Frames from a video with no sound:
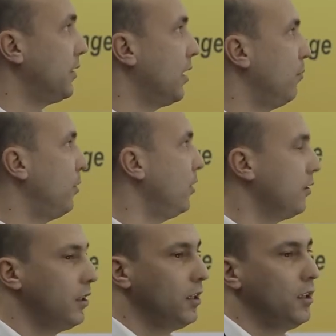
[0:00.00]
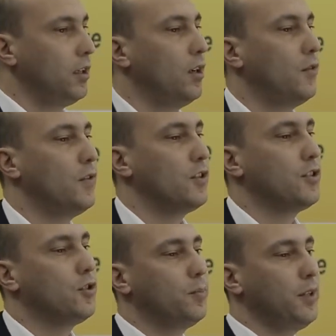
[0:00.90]
example of a
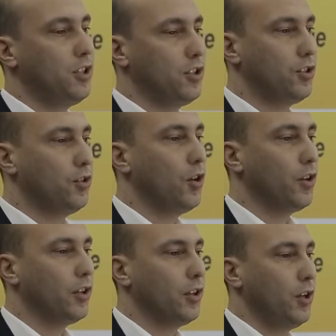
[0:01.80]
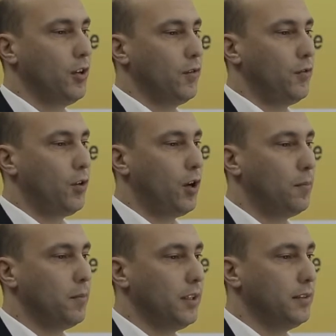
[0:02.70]
suspicious dog
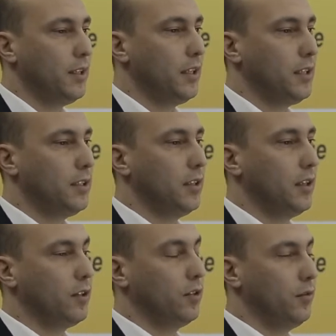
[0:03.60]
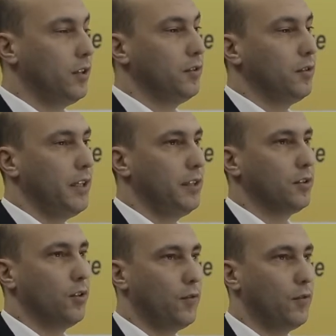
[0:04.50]
from a delegation at the
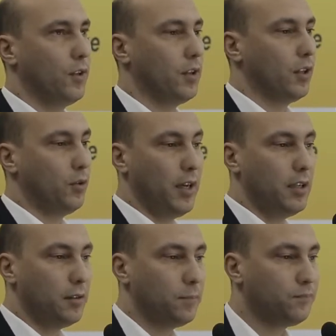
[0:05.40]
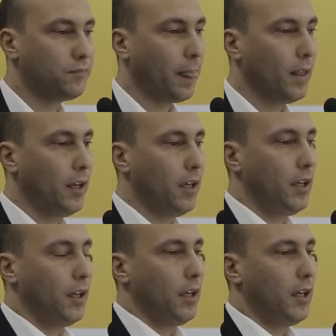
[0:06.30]
governorate of Peru.
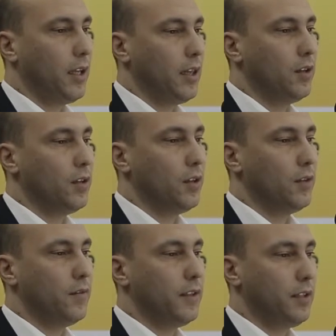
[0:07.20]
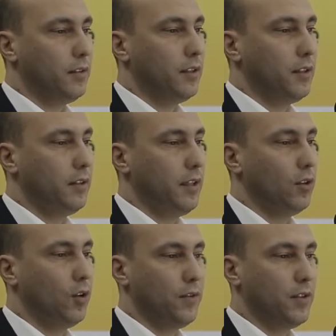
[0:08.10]
The veterinary
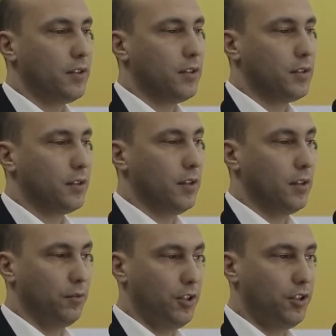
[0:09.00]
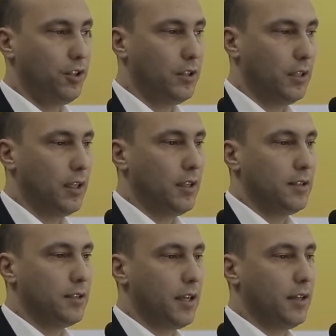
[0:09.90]
officers in the region
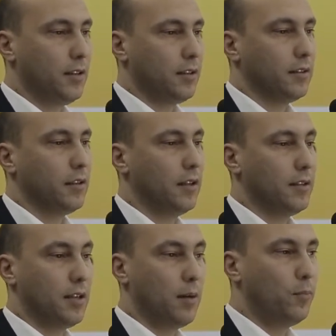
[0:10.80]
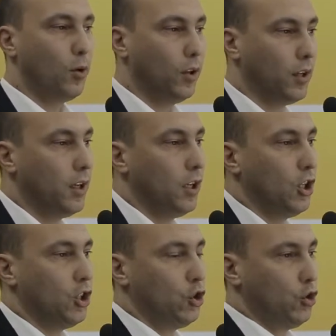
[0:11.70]
send the sample
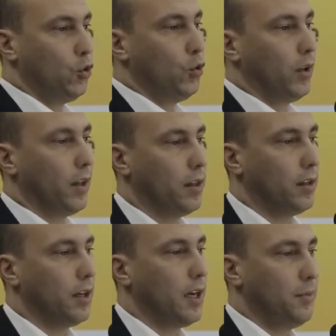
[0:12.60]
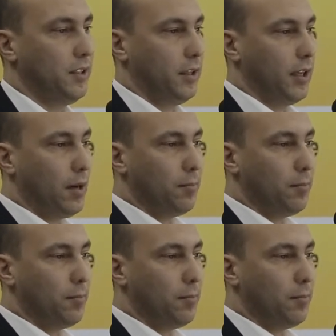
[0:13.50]
to the IPT